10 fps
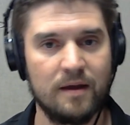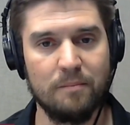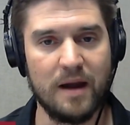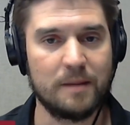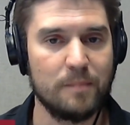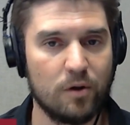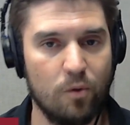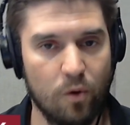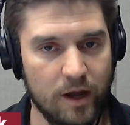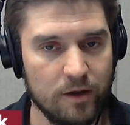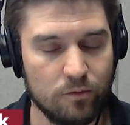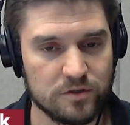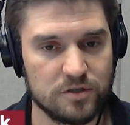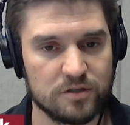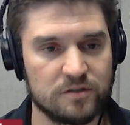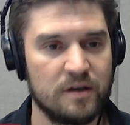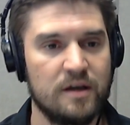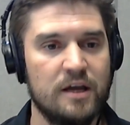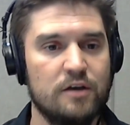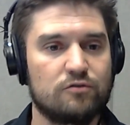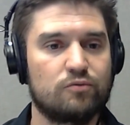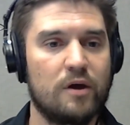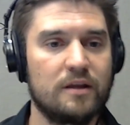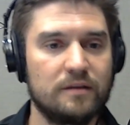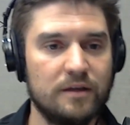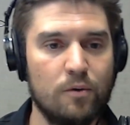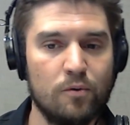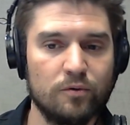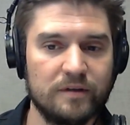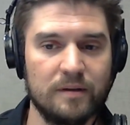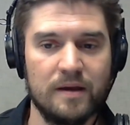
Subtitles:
Mike McCoy was running the old